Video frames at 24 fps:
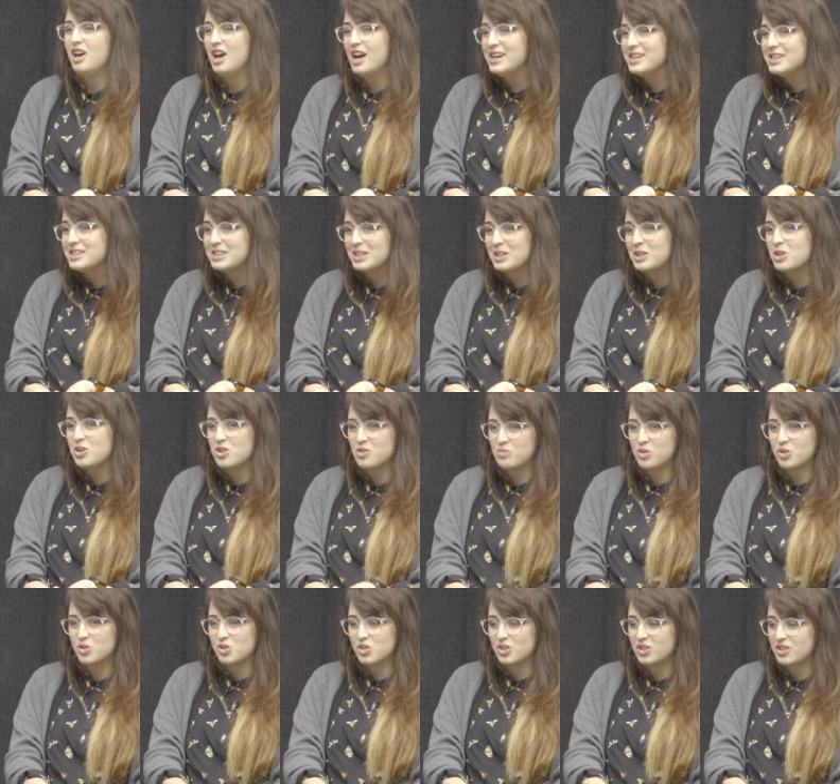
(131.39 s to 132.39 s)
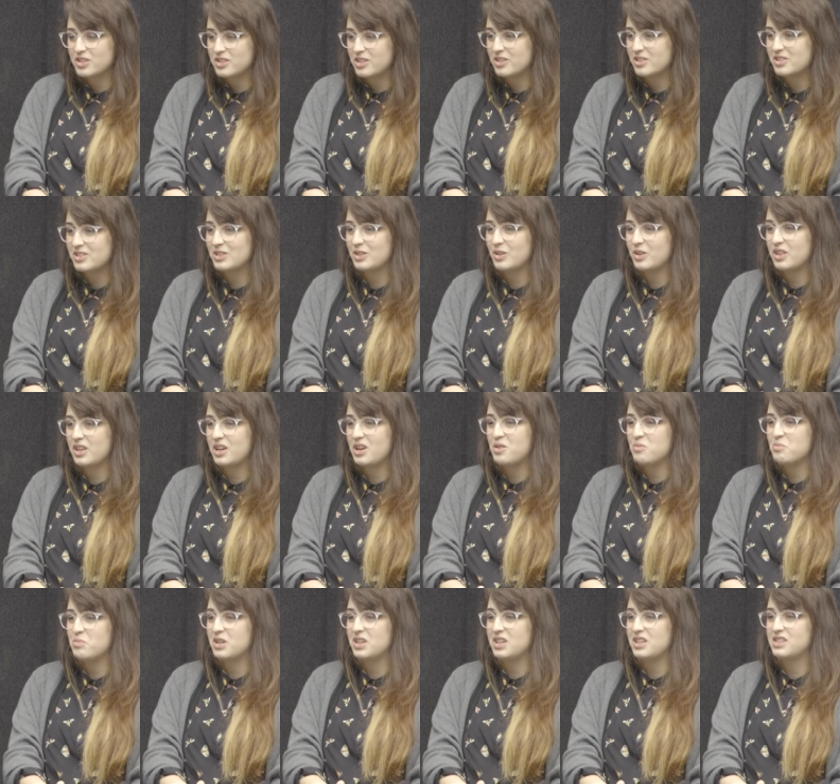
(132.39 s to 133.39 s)
i'd say the emotions are still there
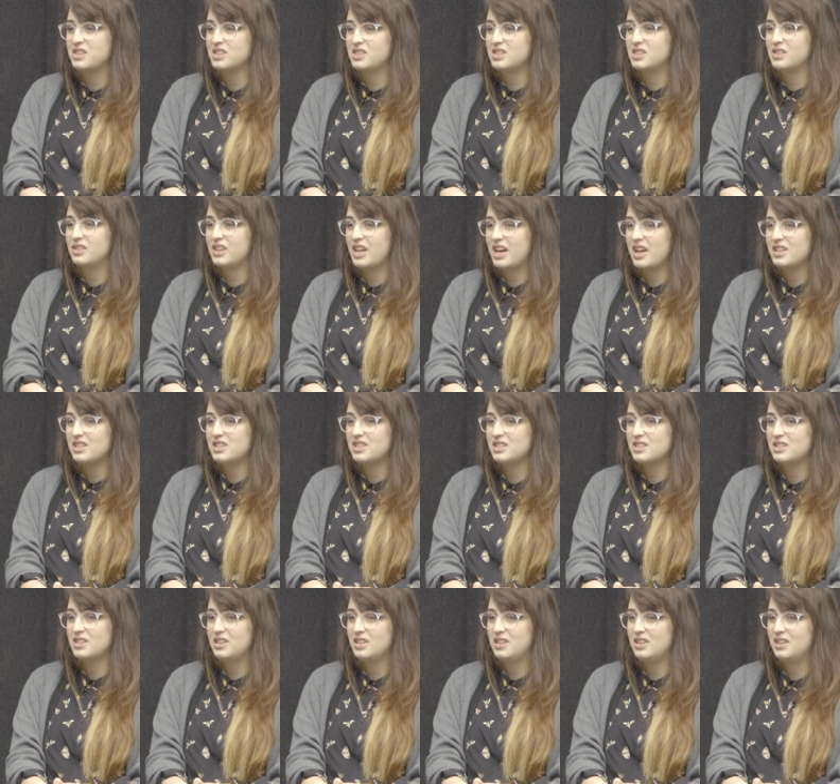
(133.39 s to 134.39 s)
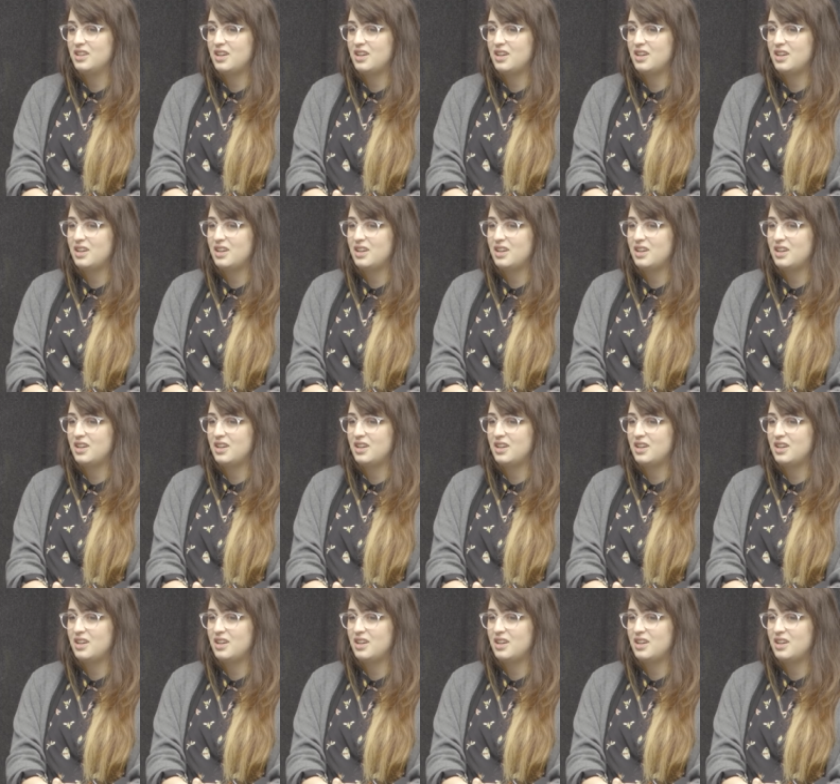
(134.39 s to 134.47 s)
but it's less